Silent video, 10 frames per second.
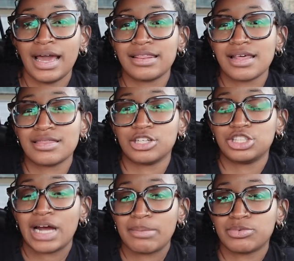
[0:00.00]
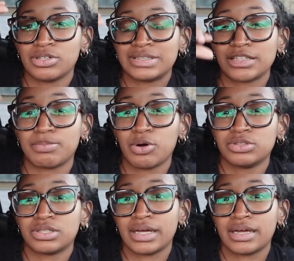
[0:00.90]
and then the chapters, as opposed
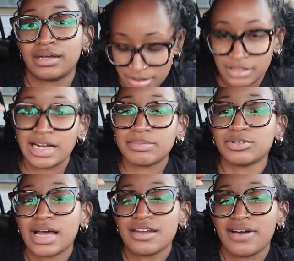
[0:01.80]
to like the chapters kind of